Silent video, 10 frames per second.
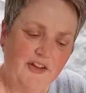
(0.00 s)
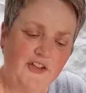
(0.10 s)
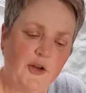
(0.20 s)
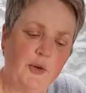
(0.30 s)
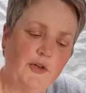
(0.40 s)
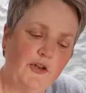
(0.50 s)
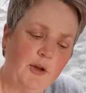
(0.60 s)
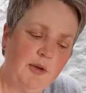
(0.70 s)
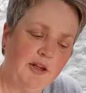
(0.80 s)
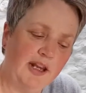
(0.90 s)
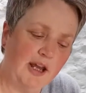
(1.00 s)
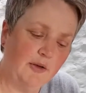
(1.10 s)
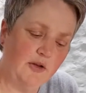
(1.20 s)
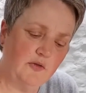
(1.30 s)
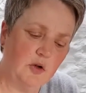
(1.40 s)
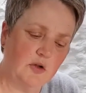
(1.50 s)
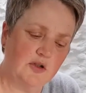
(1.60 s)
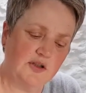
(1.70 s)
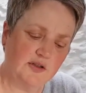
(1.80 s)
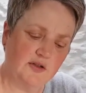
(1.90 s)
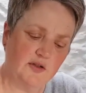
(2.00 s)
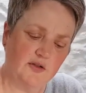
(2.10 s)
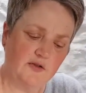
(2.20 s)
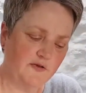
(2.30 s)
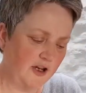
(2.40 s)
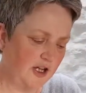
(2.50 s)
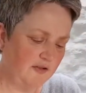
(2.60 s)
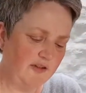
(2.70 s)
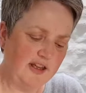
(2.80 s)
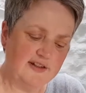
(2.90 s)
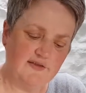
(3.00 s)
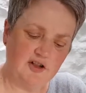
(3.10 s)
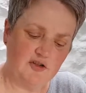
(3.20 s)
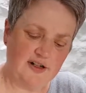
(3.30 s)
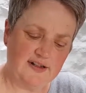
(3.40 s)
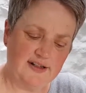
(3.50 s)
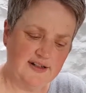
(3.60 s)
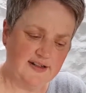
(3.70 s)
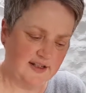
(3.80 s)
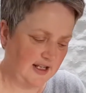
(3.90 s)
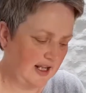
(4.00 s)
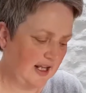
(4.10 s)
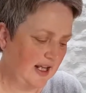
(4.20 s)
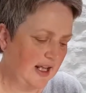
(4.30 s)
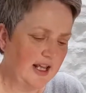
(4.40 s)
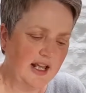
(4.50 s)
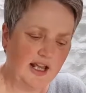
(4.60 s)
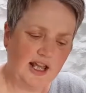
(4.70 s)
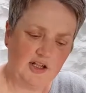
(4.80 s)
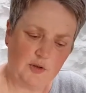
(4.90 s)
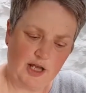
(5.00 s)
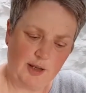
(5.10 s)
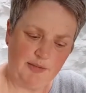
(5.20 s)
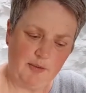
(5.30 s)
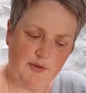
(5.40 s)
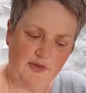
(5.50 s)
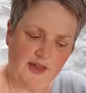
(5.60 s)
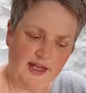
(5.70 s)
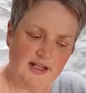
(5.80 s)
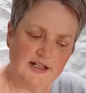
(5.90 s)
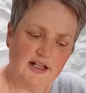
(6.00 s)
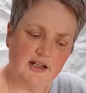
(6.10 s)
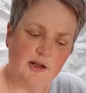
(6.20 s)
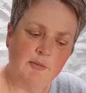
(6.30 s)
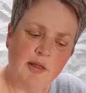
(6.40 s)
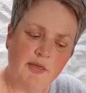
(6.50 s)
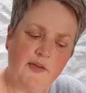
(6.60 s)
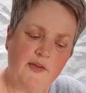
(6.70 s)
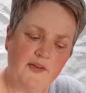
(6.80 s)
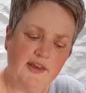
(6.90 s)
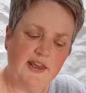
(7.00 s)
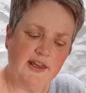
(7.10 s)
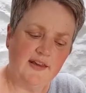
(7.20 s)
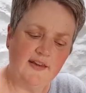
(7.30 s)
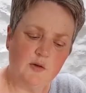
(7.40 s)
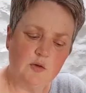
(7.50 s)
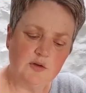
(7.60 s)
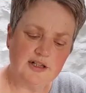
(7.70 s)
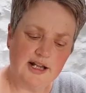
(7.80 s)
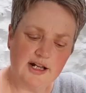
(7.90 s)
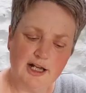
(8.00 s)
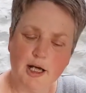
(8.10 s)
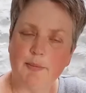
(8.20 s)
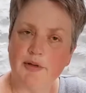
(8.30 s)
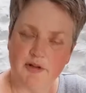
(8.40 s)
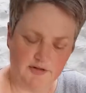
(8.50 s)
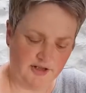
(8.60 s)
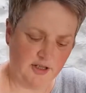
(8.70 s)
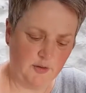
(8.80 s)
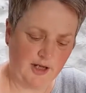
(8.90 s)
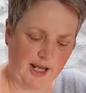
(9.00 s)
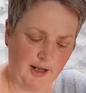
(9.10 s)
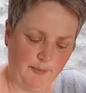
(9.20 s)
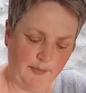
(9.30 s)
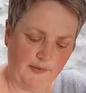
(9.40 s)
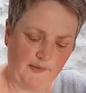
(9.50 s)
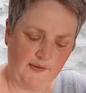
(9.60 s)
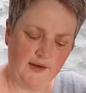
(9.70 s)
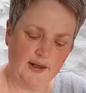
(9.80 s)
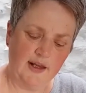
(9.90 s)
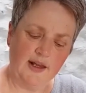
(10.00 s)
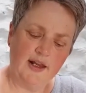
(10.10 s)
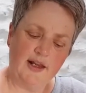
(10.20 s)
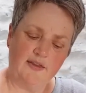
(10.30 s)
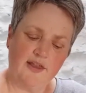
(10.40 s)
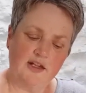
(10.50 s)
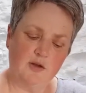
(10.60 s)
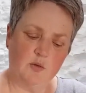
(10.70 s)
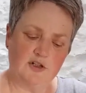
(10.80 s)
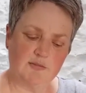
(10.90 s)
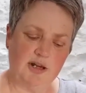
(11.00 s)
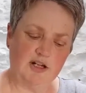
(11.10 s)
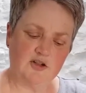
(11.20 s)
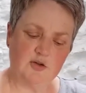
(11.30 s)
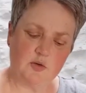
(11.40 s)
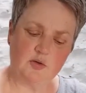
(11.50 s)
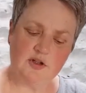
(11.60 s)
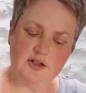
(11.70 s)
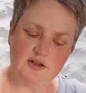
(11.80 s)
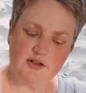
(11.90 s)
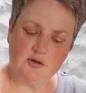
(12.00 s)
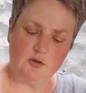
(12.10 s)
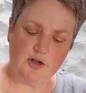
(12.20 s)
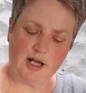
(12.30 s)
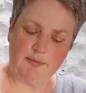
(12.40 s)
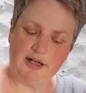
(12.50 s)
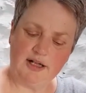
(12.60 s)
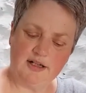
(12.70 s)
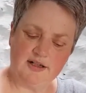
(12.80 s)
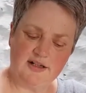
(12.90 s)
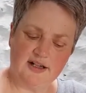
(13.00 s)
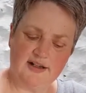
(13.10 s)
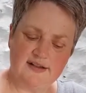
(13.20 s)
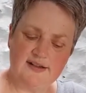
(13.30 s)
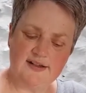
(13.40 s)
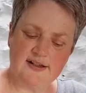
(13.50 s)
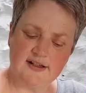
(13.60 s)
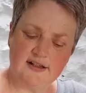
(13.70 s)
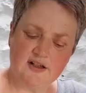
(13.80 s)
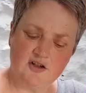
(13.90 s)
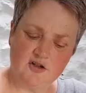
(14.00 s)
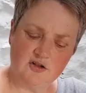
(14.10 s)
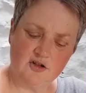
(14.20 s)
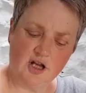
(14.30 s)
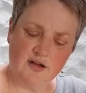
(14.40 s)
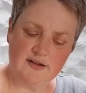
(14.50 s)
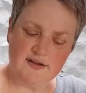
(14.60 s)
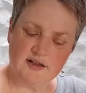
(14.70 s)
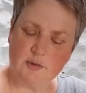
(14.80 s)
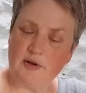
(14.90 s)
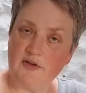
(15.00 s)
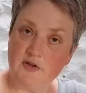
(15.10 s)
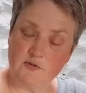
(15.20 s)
So assuming now you've got 5 years of addresses and you're happy with that and the months and the years all tally up and there are no gaps, then you want to make sure that your applicant has answered question